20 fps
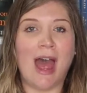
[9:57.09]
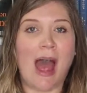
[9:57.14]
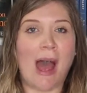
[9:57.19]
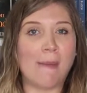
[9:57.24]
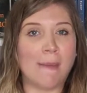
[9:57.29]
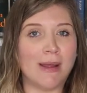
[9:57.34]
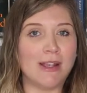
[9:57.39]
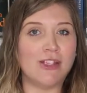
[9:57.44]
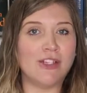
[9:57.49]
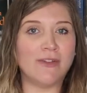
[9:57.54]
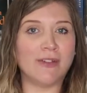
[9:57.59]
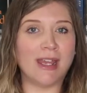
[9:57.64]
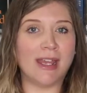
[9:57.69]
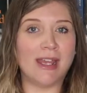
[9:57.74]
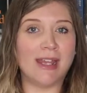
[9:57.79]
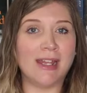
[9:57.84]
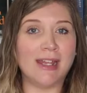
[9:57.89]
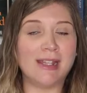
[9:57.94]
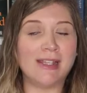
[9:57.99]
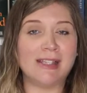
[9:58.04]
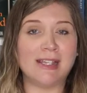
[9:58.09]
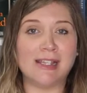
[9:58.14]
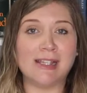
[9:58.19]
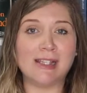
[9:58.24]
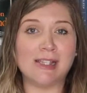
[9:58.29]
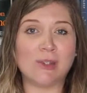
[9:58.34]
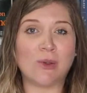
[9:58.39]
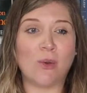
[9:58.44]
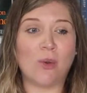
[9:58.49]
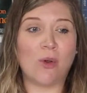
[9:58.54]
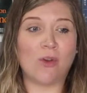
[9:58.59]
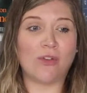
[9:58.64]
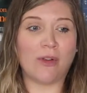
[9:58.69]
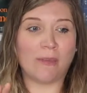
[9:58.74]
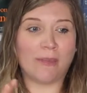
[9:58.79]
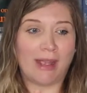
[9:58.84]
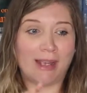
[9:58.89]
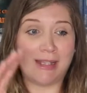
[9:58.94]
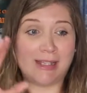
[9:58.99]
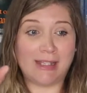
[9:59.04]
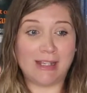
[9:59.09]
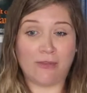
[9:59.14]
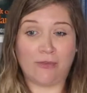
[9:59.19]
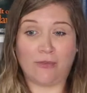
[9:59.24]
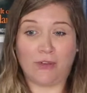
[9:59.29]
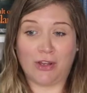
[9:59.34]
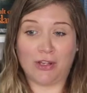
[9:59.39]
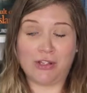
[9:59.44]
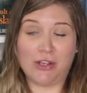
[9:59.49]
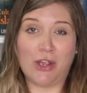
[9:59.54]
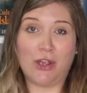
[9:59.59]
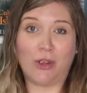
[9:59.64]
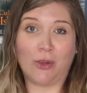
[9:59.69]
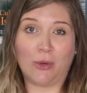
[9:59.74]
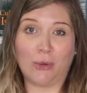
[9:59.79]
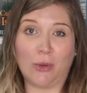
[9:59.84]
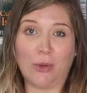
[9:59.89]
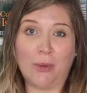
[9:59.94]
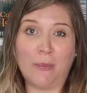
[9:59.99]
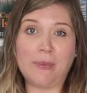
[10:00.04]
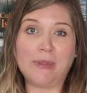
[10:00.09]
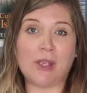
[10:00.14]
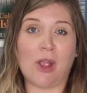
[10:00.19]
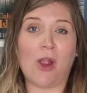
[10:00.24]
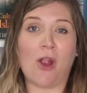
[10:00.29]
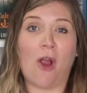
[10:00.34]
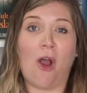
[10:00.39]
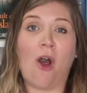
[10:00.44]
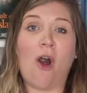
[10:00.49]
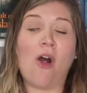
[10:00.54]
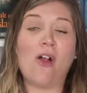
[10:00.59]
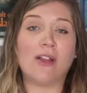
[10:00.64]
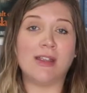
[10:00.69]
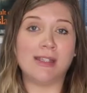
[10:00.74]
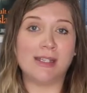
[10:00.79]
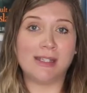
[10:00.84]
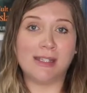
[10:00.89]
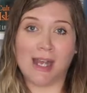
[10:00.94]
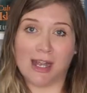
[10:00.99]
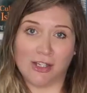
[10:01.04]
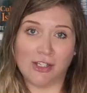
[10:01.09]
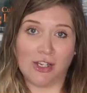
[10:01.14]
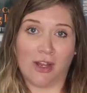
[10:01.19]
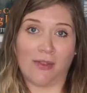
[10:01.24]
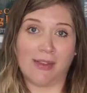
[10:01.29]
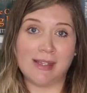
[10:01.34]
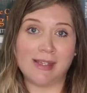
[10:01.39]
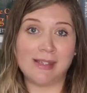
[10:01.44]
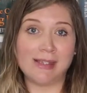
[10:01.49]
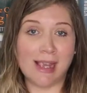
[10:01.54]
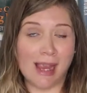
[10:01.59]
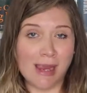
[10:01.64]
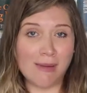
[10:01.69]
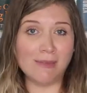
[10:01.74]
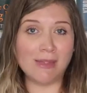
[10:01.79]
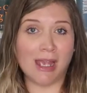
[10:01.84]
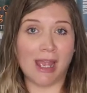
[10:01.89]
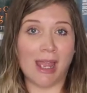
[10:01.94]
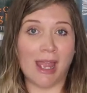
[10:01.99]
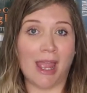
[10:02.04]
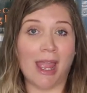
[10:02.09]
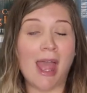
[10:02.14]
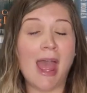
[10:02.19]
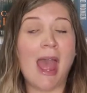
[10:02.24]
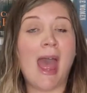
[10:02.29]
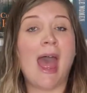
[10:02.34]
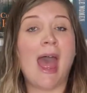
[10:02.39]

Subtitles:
A bunch of kids in school from like different groups are all in detention on the same day,